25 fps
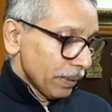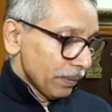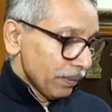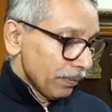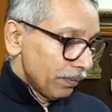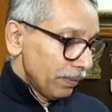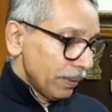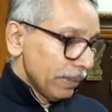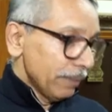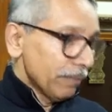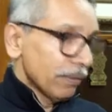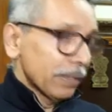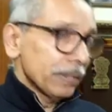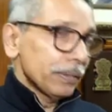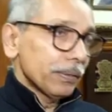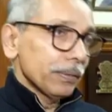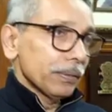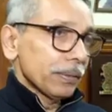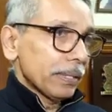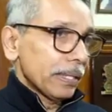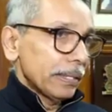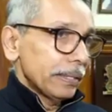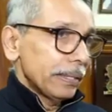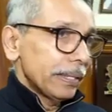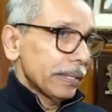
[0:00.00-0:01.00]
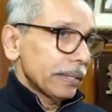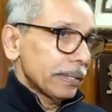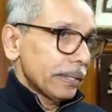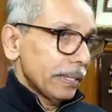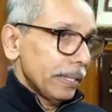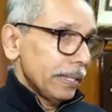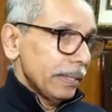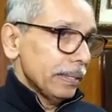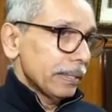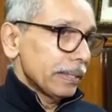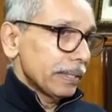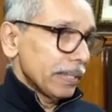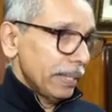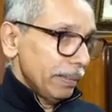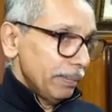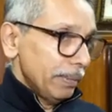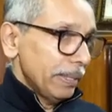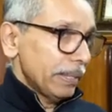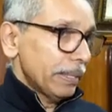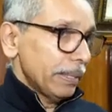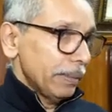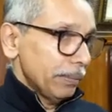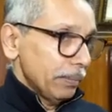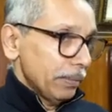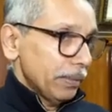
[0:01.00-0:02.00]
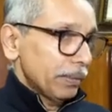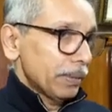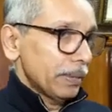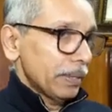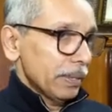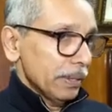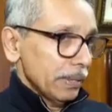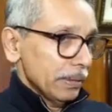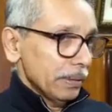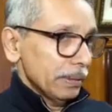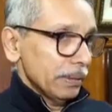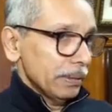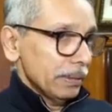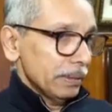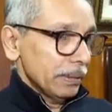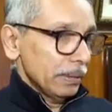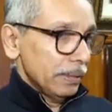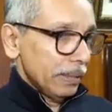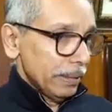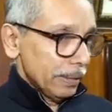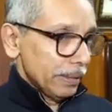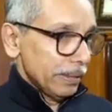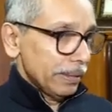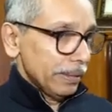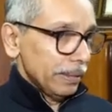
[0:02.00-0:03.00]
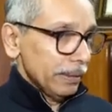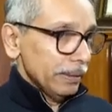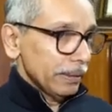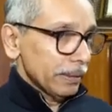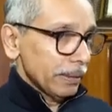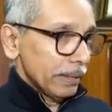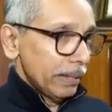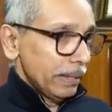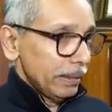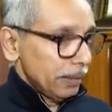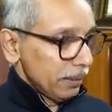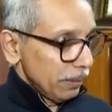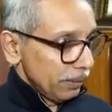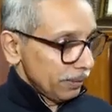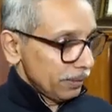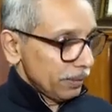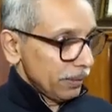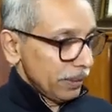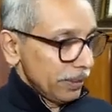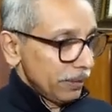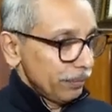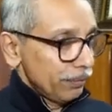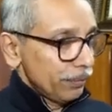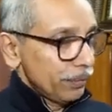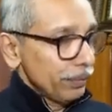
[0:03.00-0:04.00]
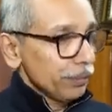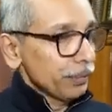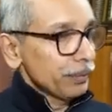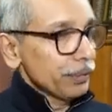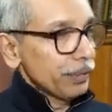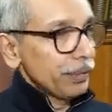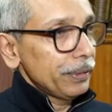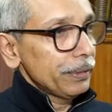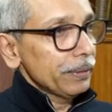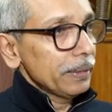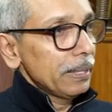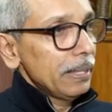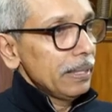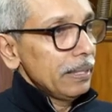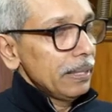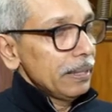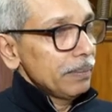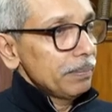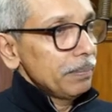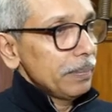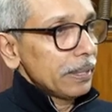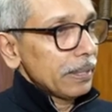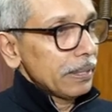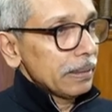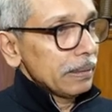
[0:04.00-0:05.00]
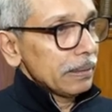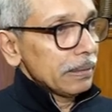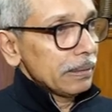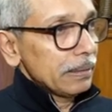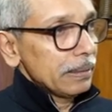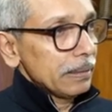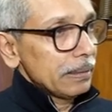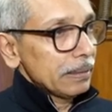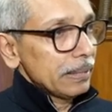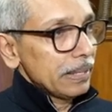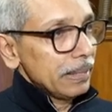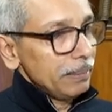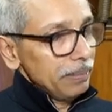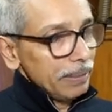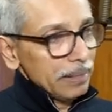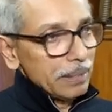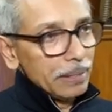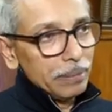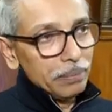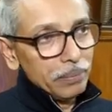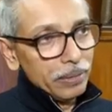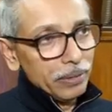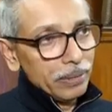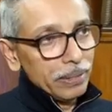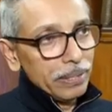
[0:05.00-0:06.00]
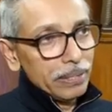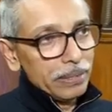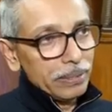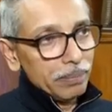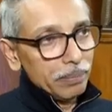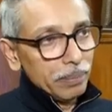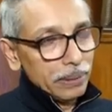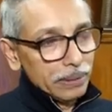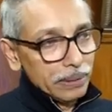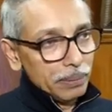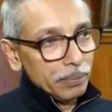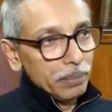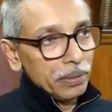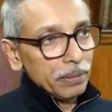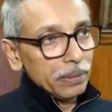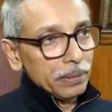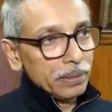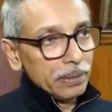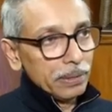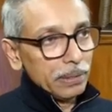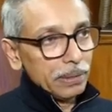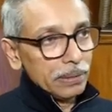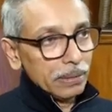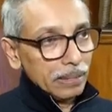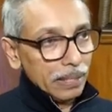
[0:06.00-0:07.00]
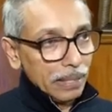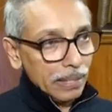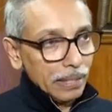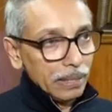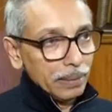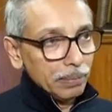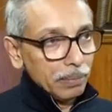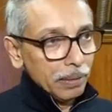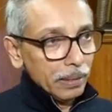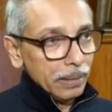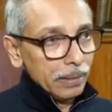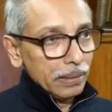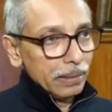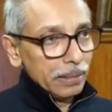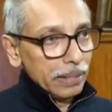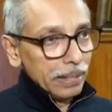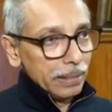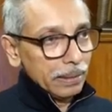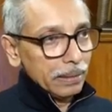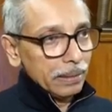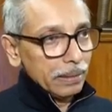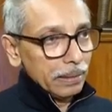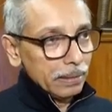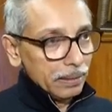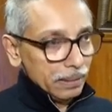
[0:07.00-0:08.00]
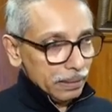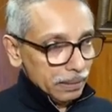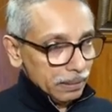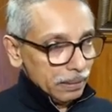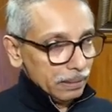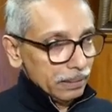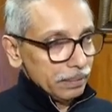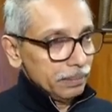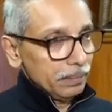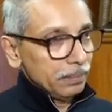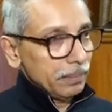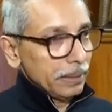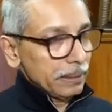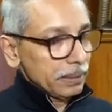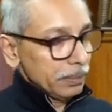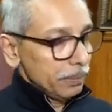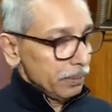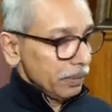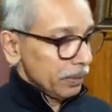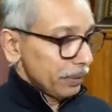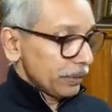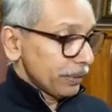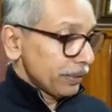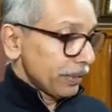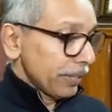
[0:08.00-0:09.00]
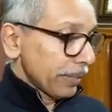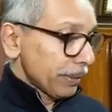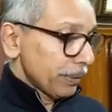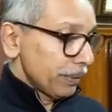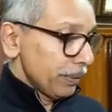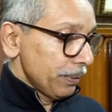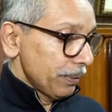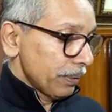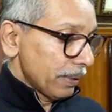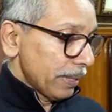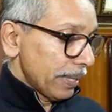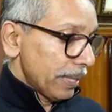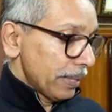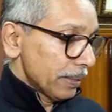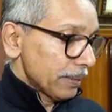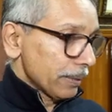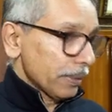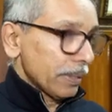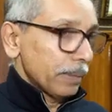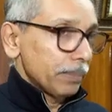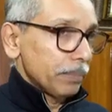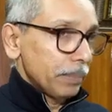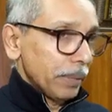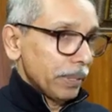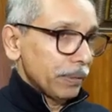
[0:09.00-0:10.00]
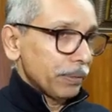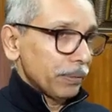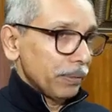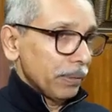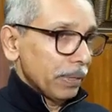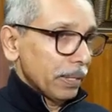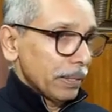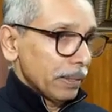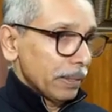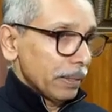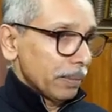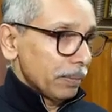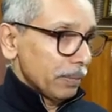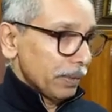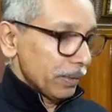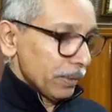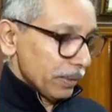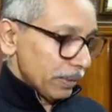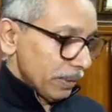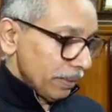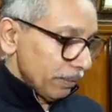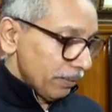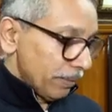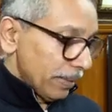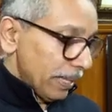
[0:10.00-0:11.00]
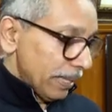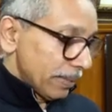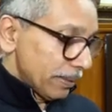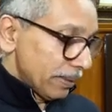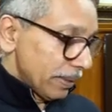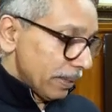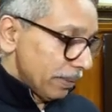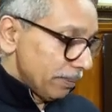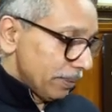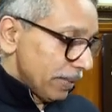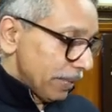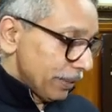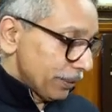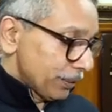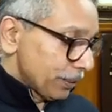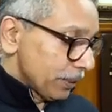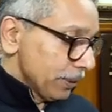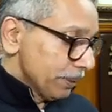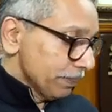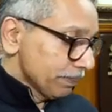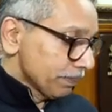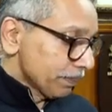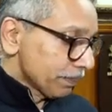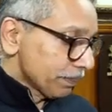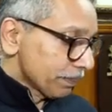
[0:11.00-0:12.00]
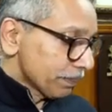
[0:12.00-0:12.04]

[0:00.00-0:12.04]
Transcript: we want to conduct in CBT mode this year and also in future, because CBT mode is much more reliable and much more secure as compared to other modes of examination.